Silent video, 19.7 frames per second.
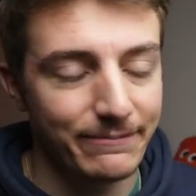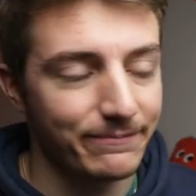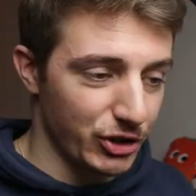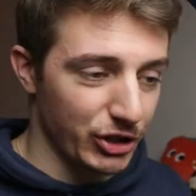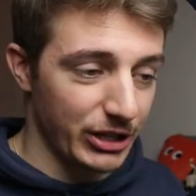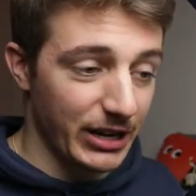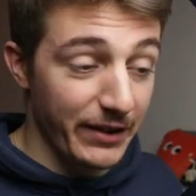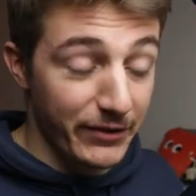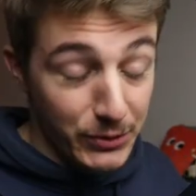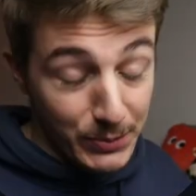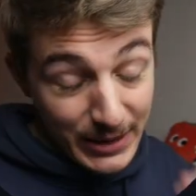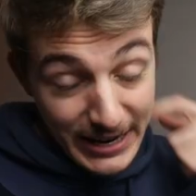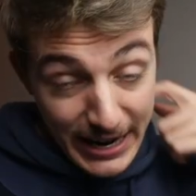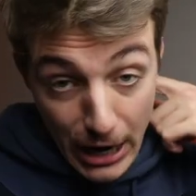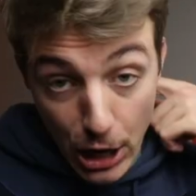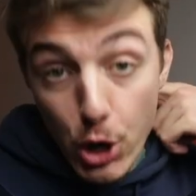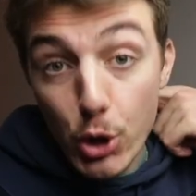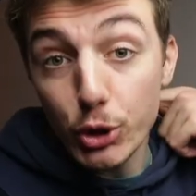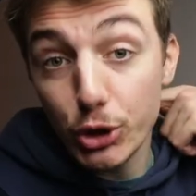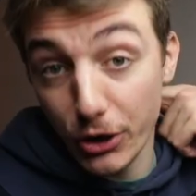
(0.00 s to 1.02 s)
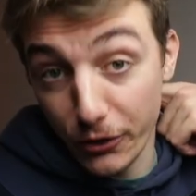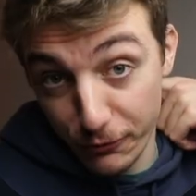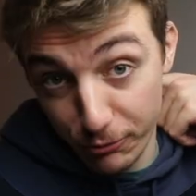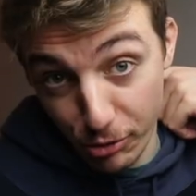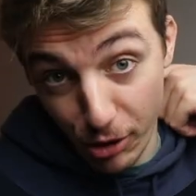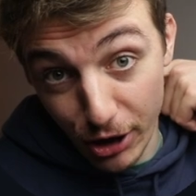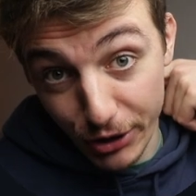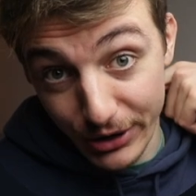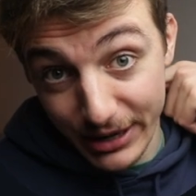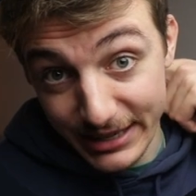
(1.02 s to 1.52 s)
which gives me the illusion of
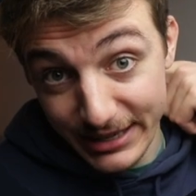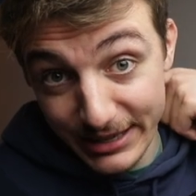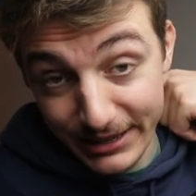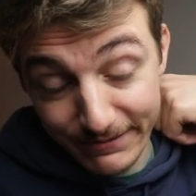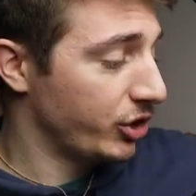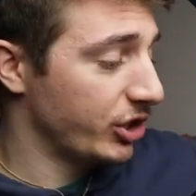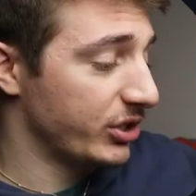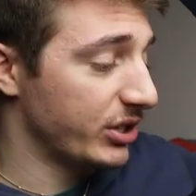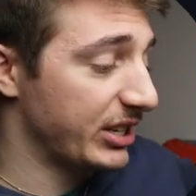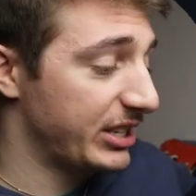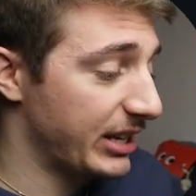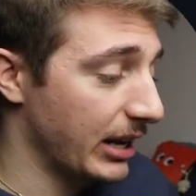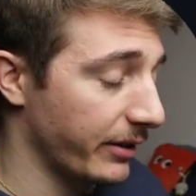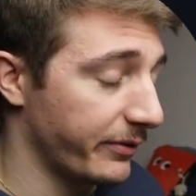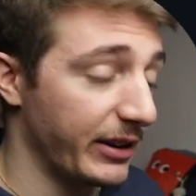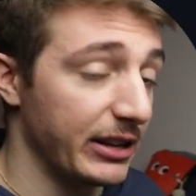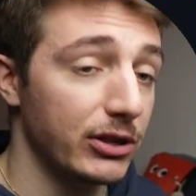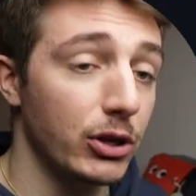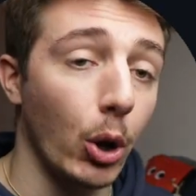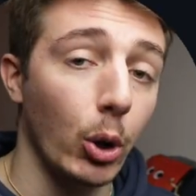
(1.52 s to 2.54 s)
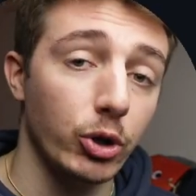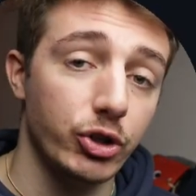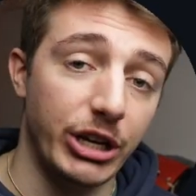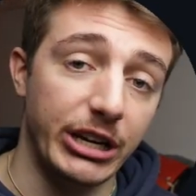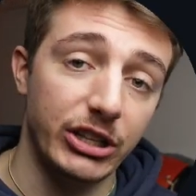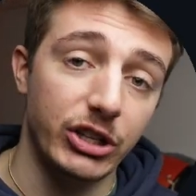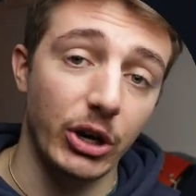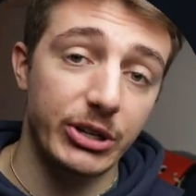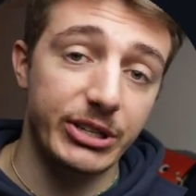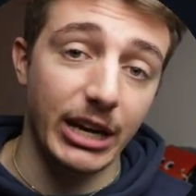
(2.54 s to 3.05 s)
progress, which is a
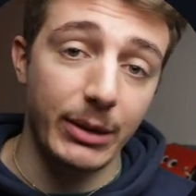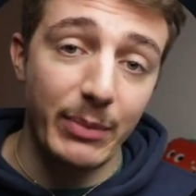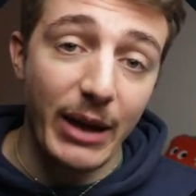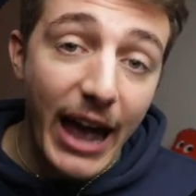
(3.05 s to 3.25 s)
self-indulging toxic